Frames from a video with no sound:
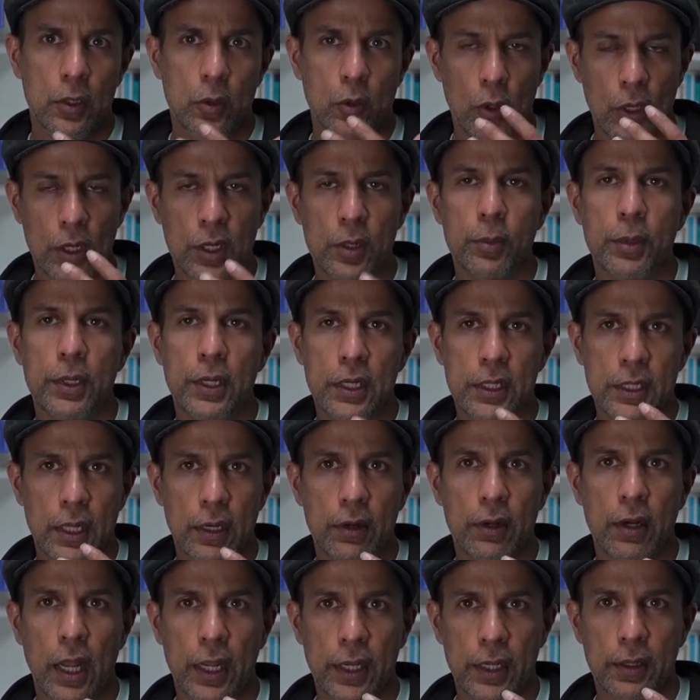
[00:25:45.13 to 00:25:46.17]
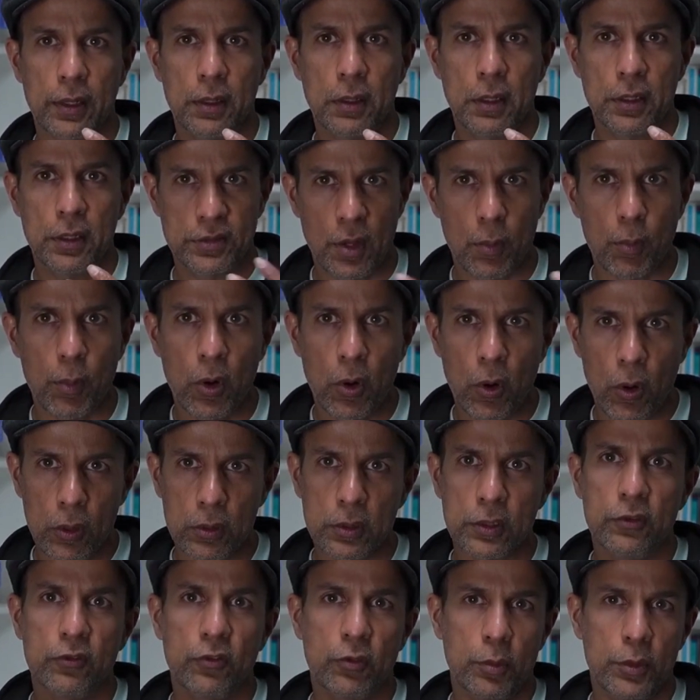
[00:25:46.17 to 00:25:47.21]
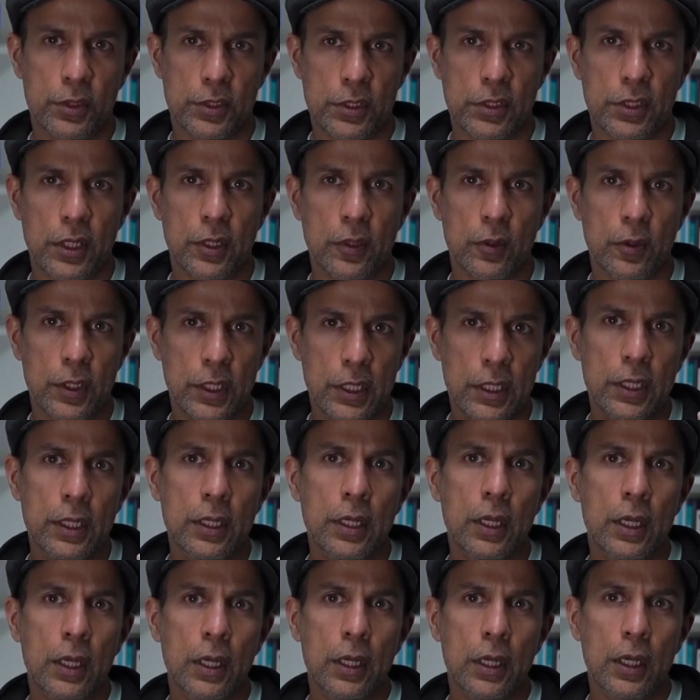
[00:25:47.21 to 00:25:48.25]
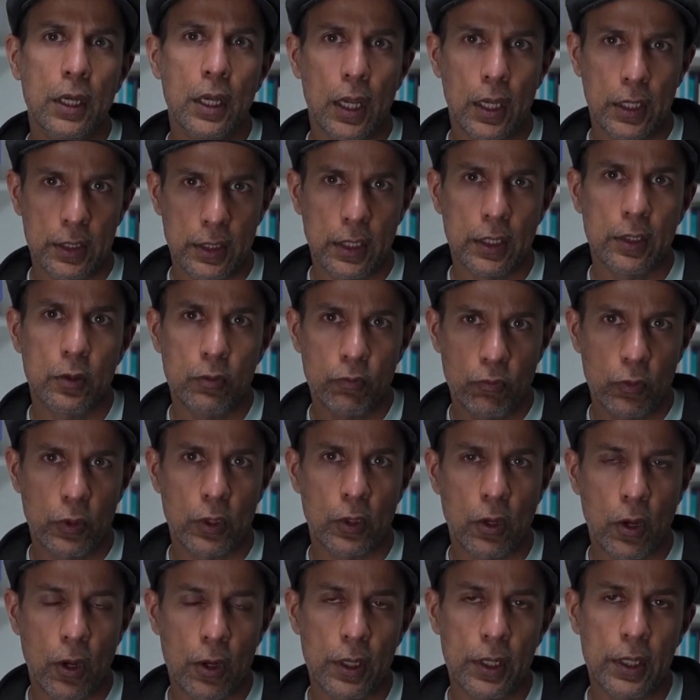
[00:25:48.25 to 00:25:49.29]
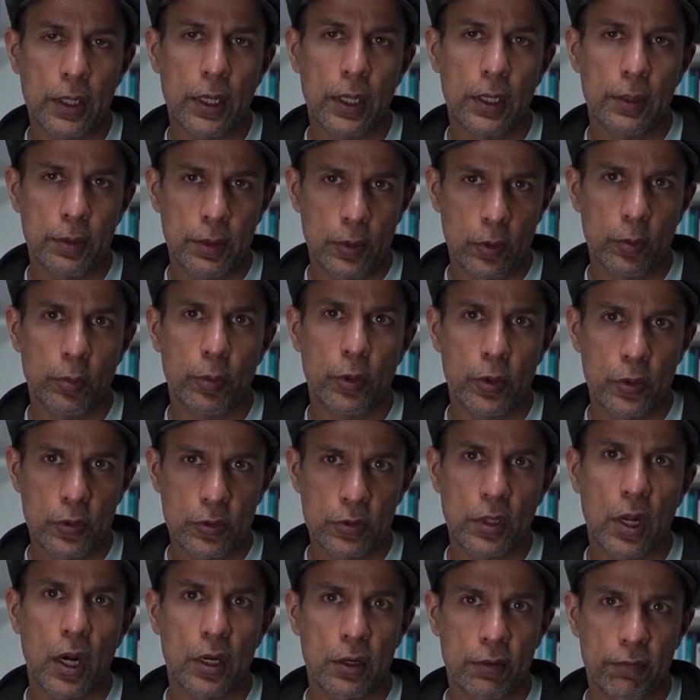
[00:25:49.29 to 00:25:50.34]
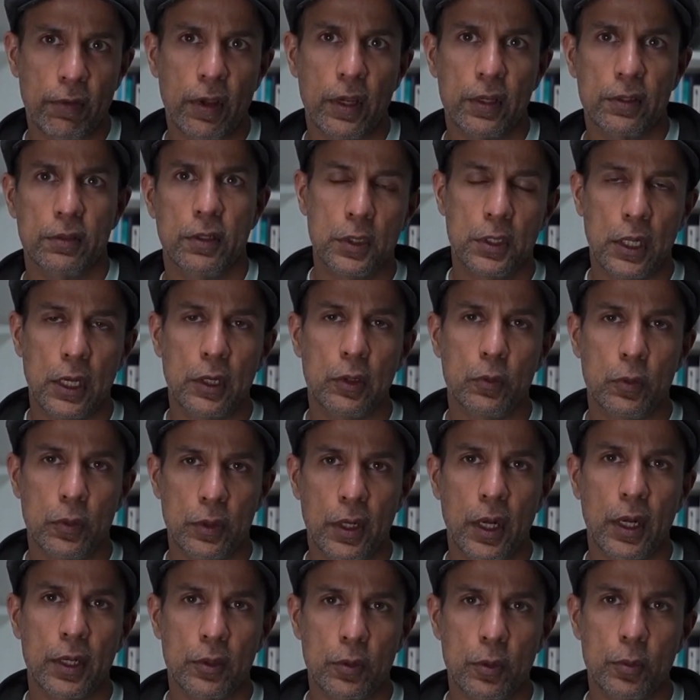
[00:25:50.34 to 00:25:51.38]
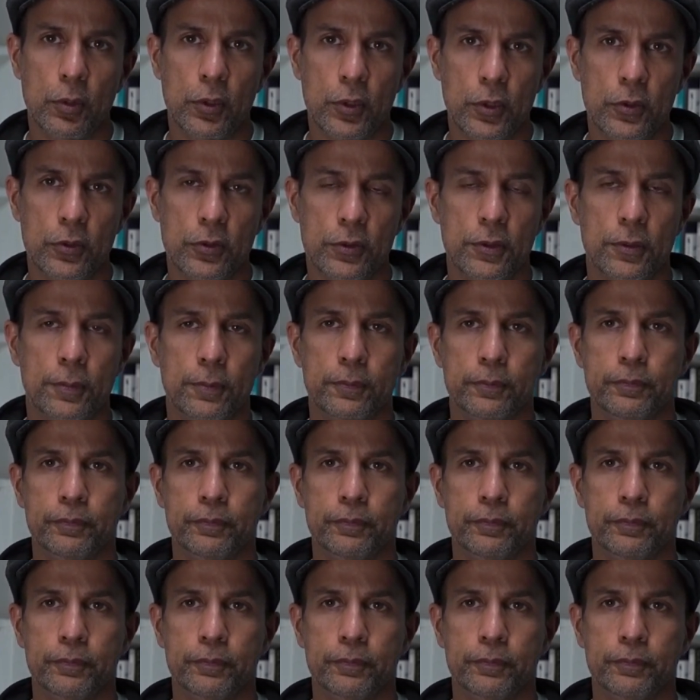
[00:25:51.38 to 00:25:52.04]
to ultimately then like assemble all the information that you need and then work on it and, produce artifacts that you were trying to produce.